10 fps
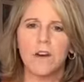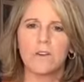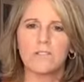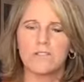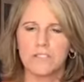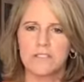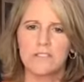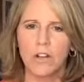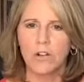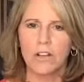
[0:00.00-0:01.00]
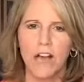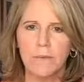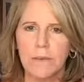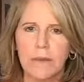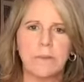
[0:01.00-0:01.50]
She's learned a lot
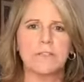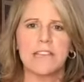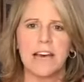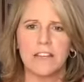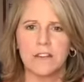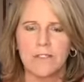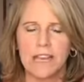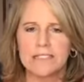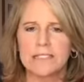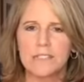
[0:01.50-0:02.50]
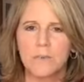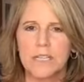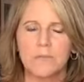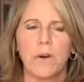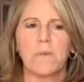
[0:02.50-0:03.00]
about my personality over the last 6
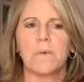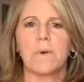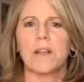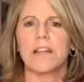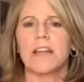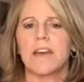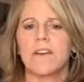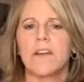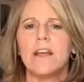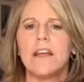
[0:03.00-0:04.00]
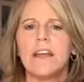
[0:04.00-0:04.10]
weeks while we've been working together.